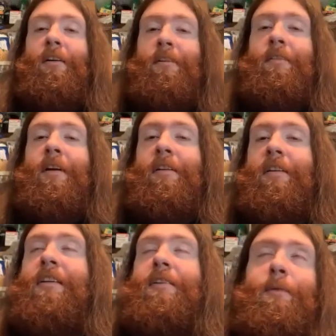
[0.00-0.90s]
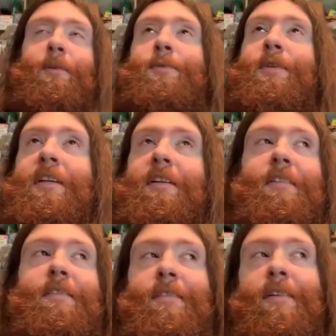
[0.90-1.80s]
Yeah. Now that once we get,
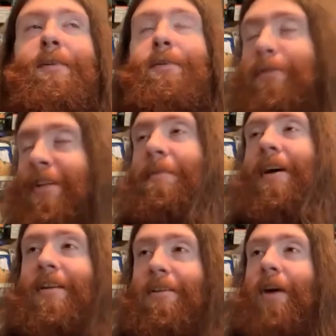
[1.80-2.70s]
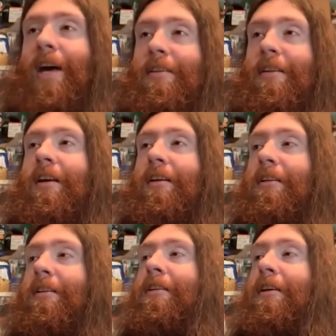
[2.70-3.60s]
once everybody gets
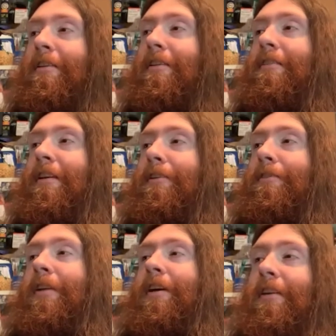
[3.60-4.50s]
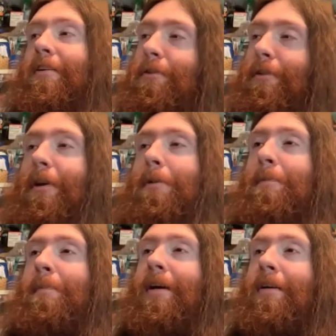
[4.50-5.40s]
vaccinated and all this stuff, like things are going to
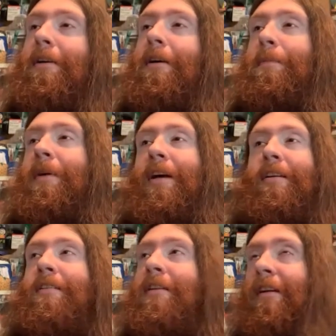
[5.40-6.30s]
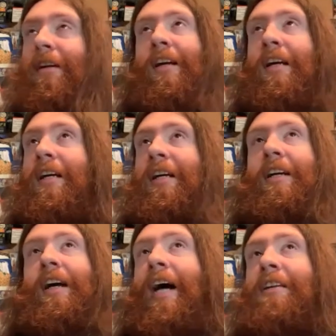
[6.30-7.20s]
open back up, and I,
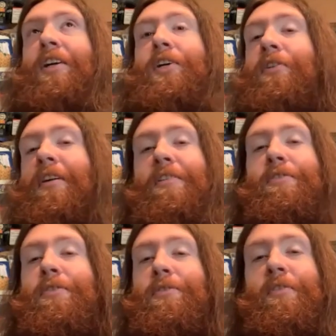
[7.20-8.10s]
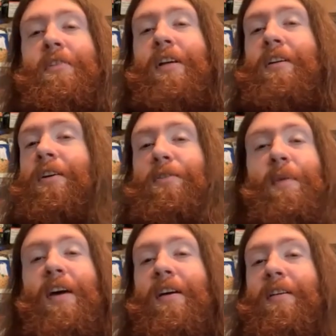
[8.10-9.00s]
I know things are just going to like go
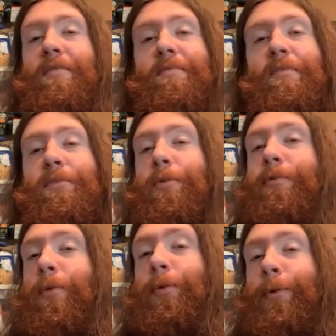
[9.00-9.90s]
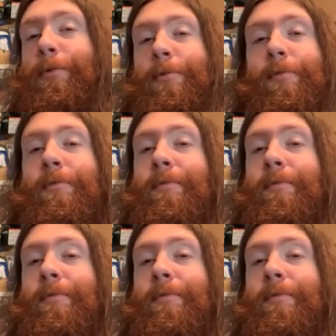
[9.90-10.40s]
back full force.